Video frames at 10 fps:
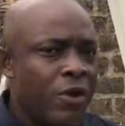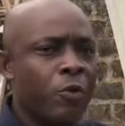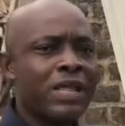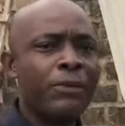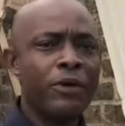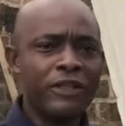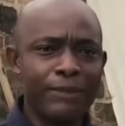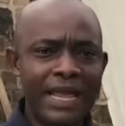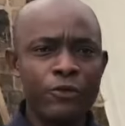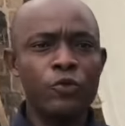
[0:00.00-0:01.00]
We'll now
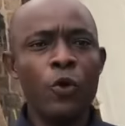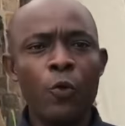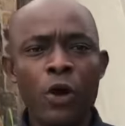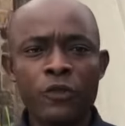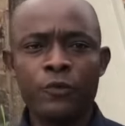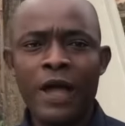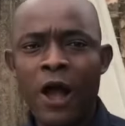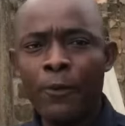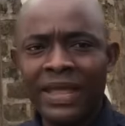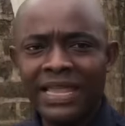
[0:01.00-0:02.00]
multiply to know
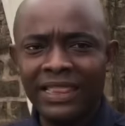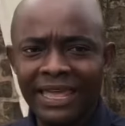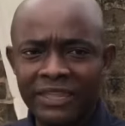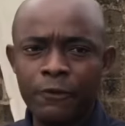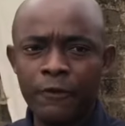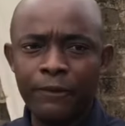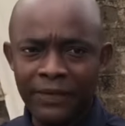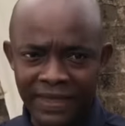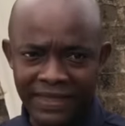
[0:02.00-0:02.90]
how many length we will bring.